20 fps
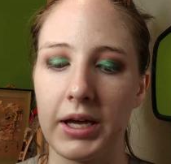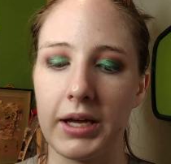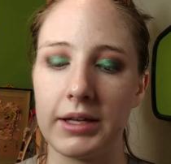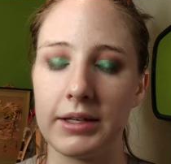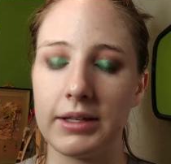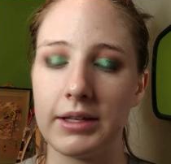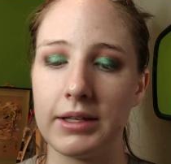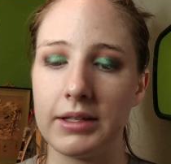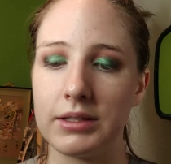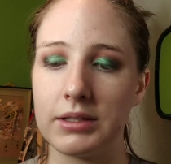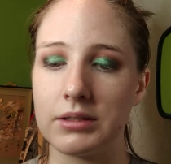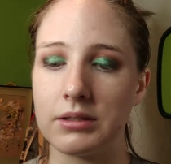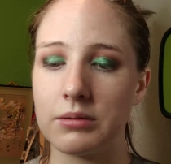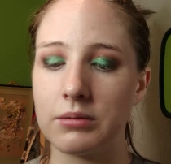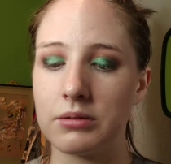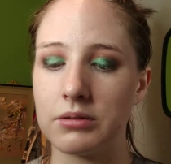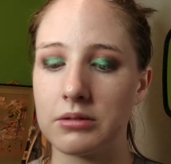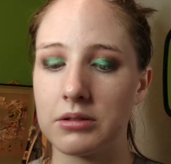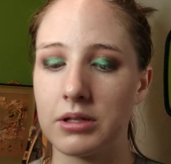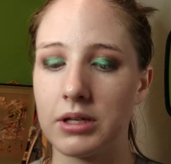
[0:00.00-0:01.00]
that
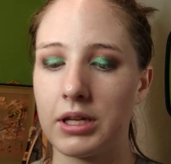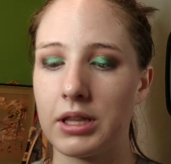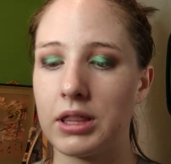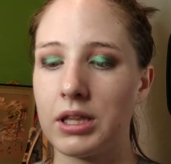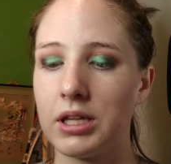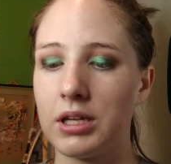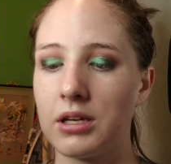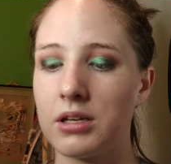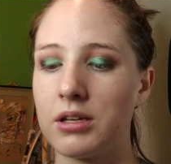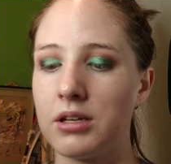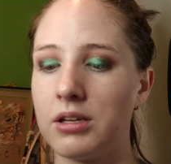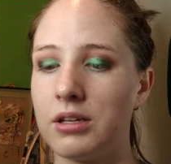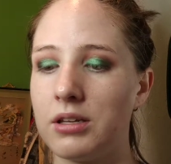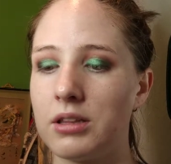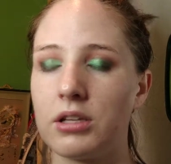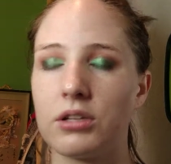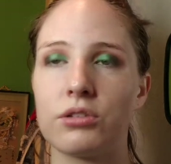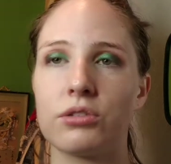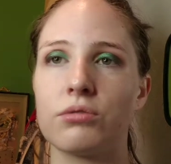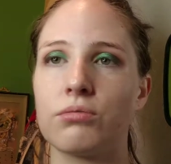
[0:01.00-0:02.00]
is, I think
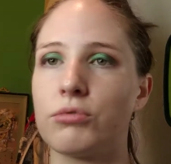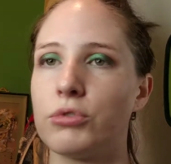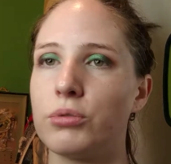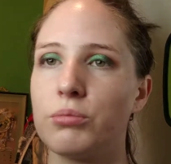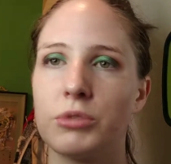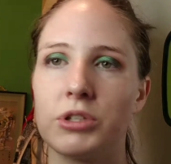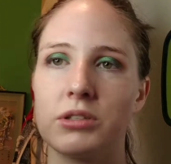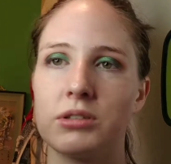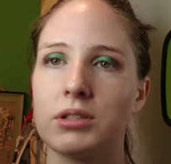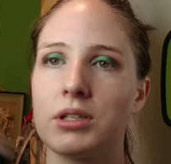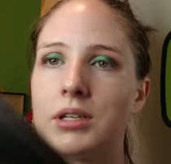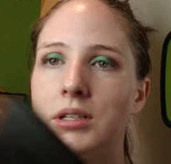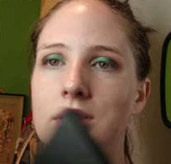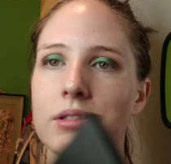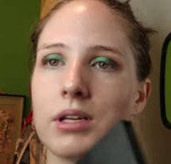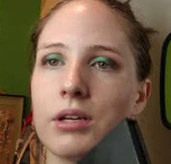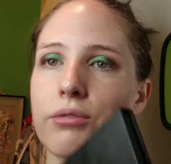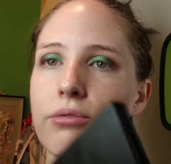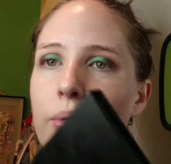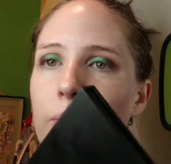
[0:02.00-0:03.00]
there's rumors that
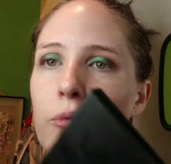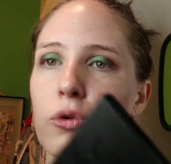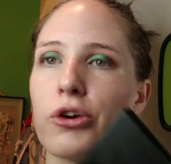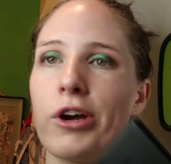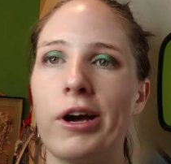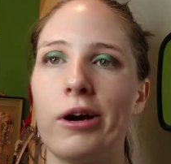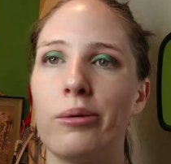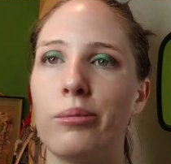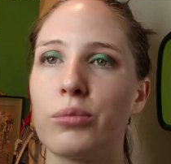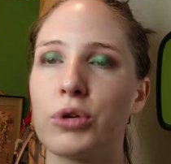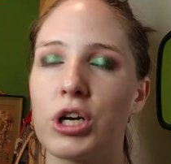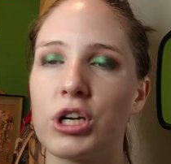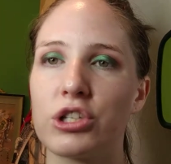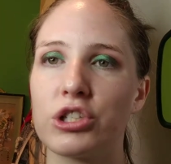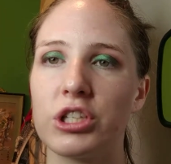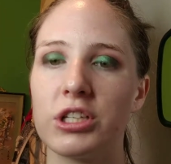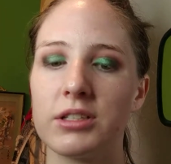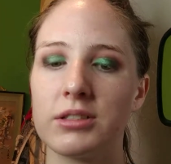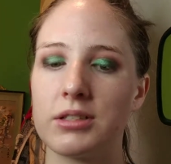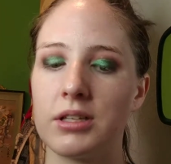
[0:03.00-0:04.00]
it's like from Crown
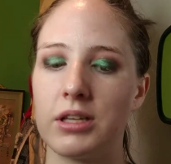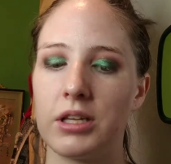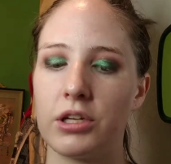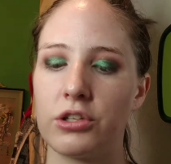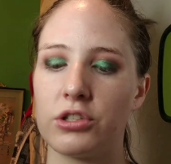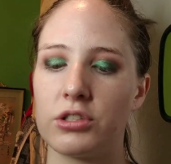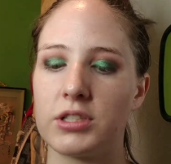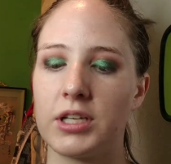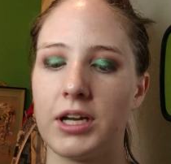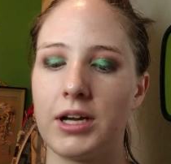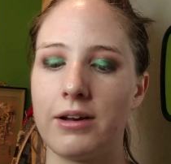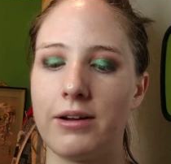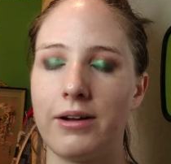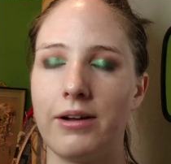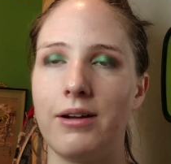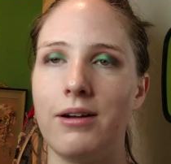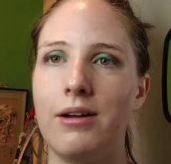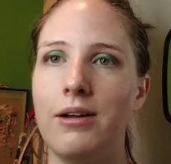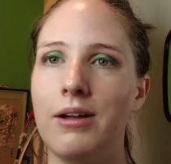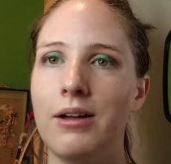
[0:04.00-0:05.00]
Brushes and they just had
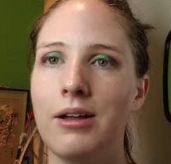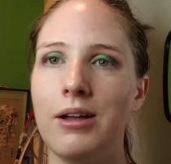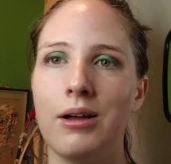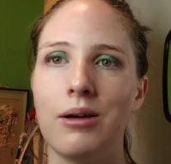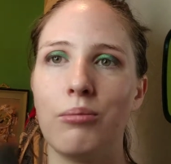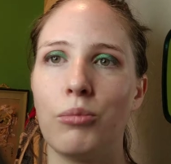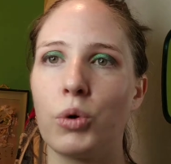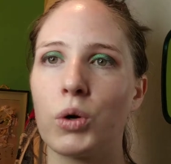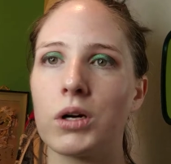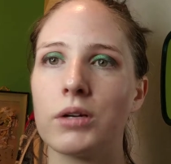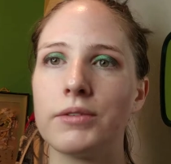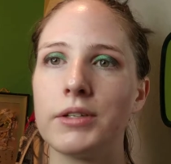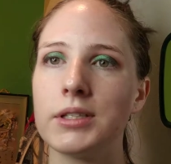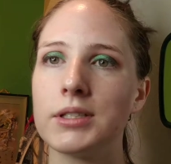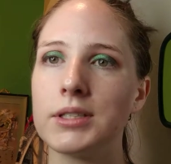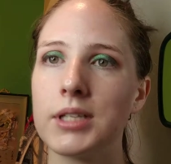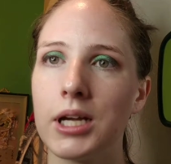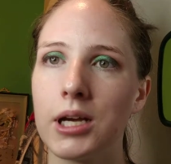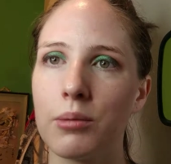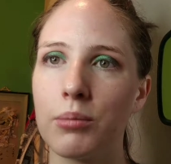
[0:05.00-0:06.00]
a
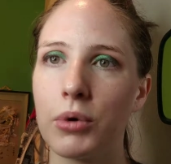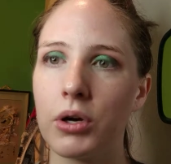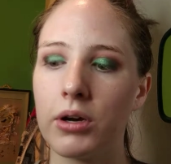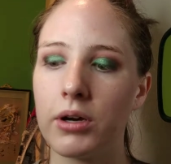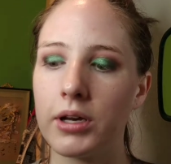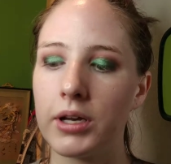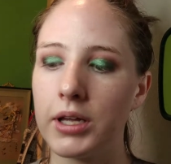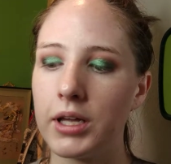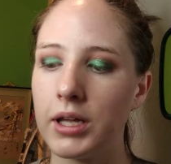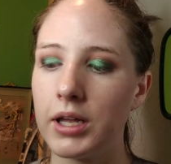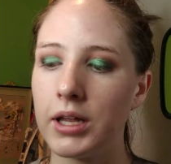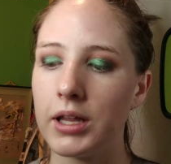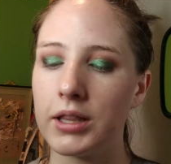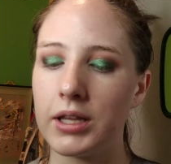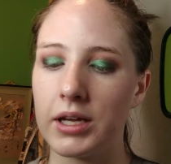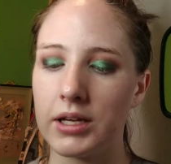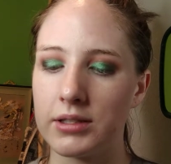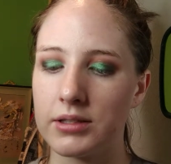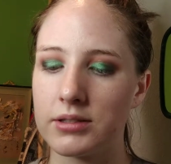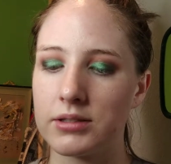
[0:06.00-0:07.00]
Morphe stamp on it,
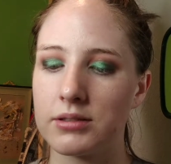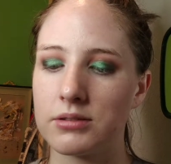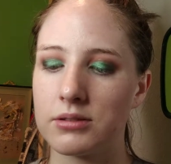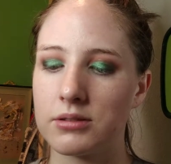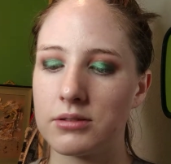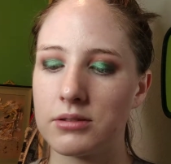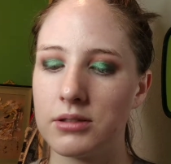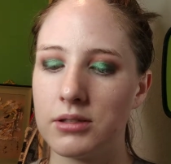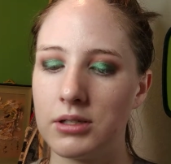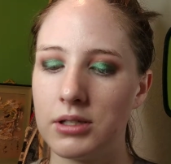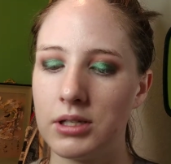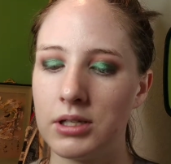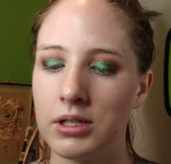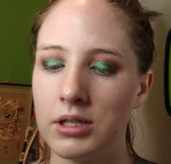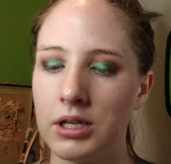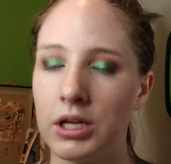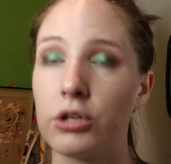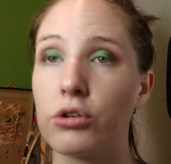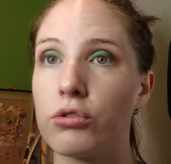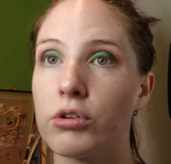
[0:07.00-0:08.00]

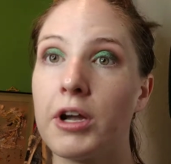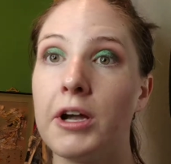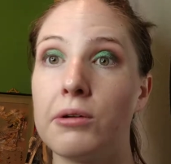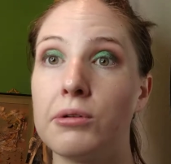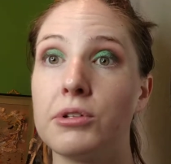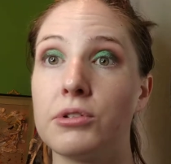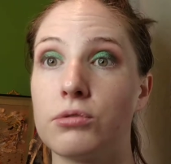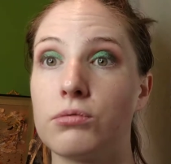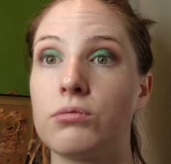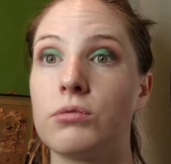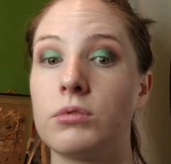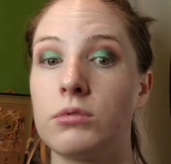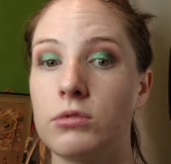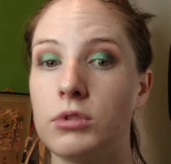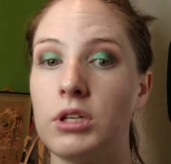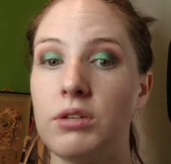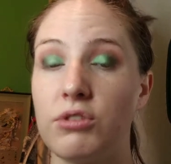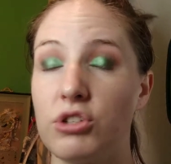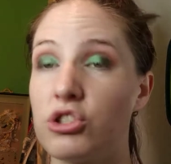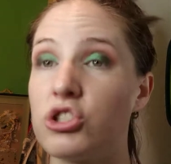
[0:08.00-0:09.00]
and Crown is
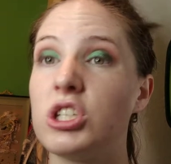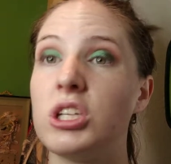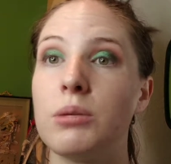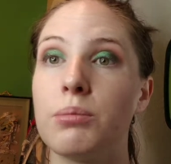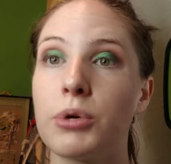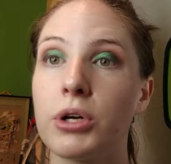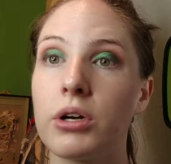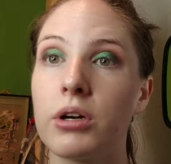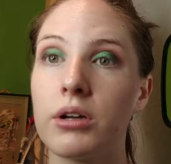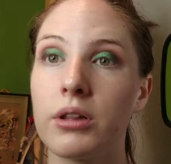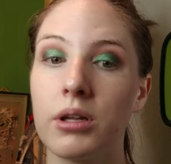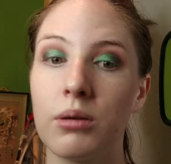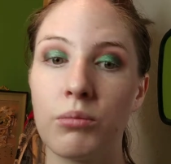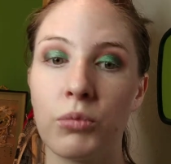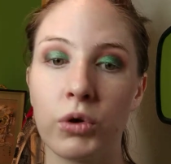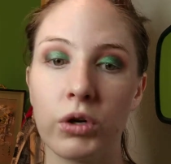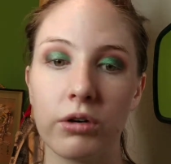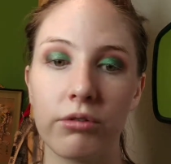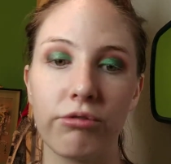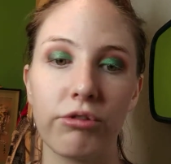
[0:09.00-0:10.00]
even cheaper than
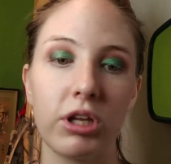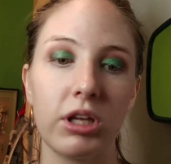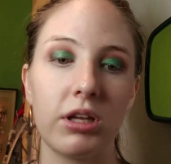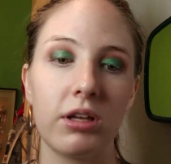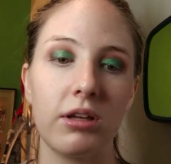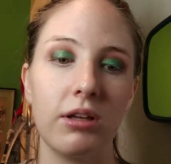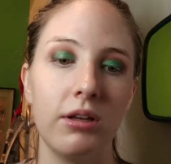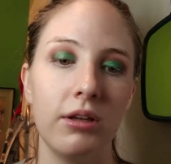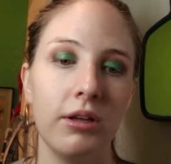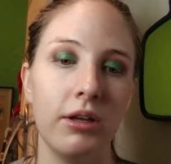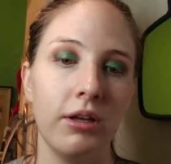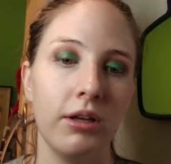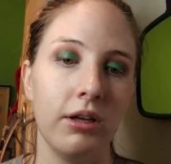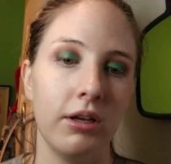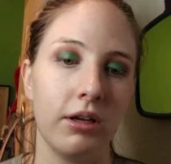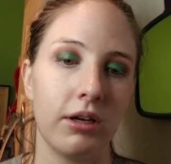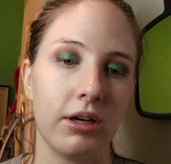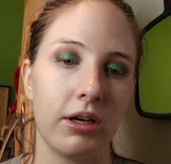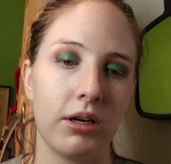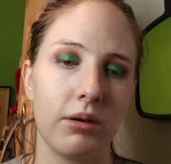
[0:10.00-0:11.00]
Morphe,
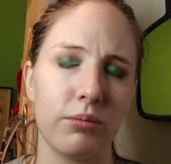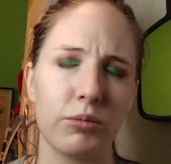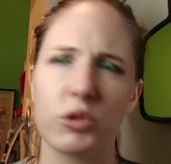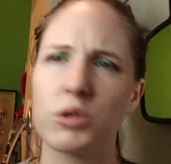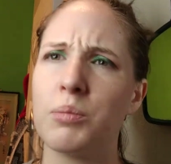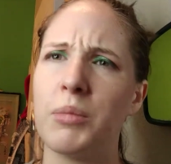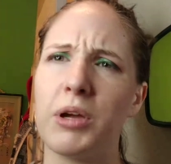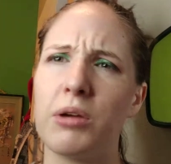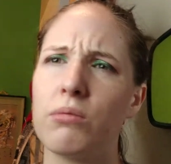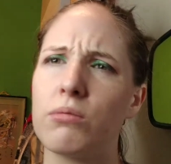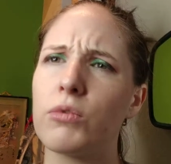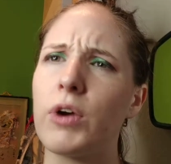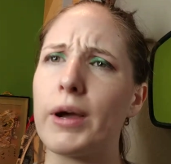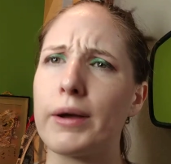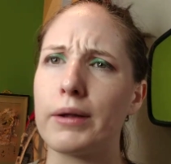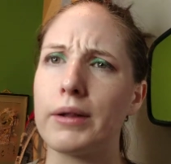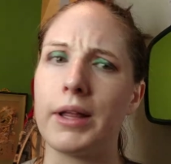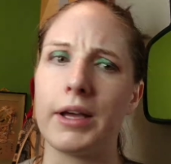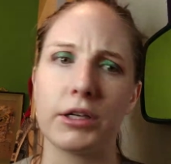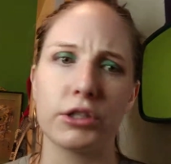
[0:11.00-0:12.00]
to my
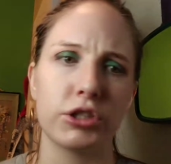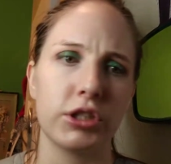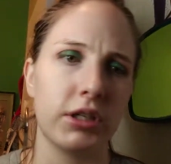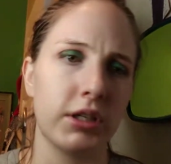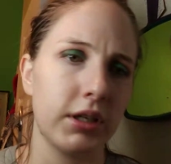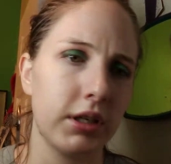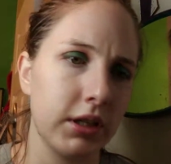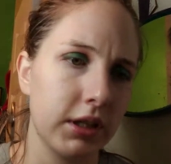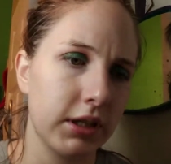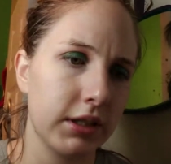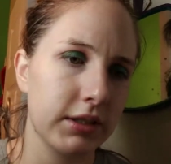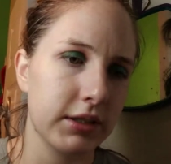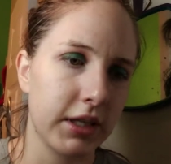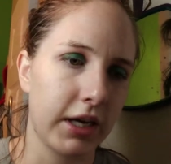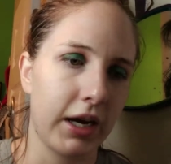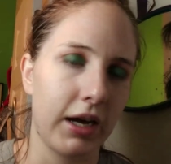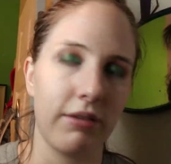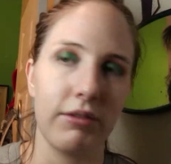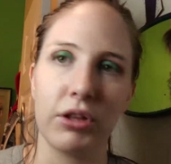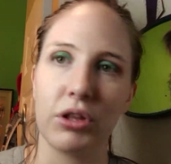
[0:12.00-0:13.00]
recollection at least.
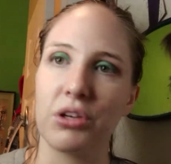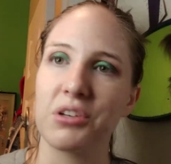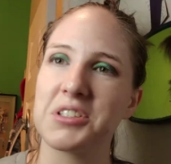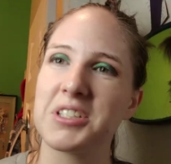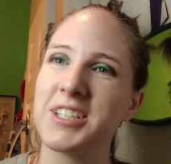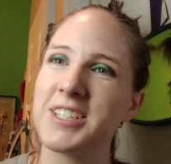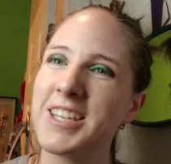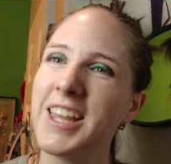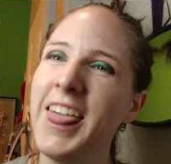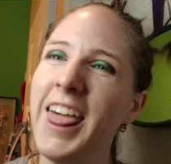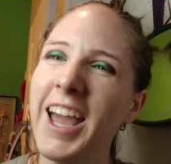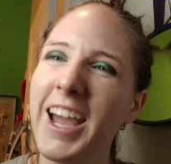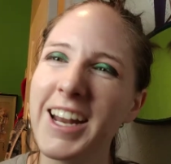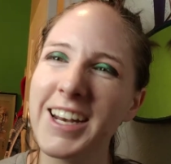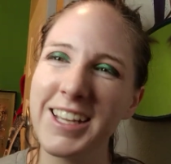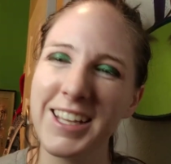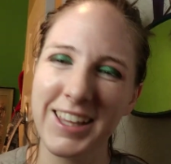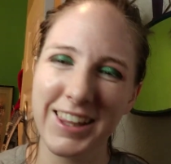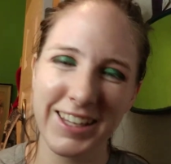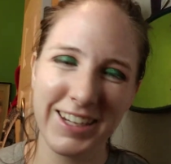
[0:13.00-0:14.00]
I haven't looked into
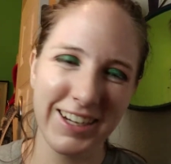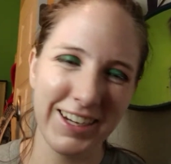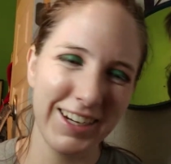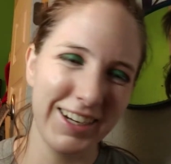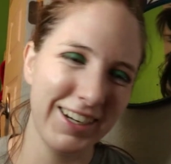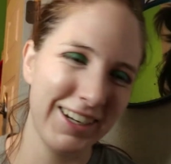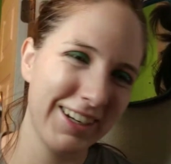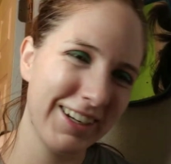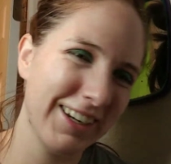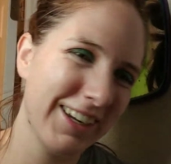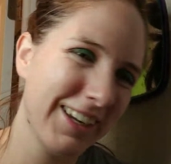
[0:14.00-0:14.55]
that either.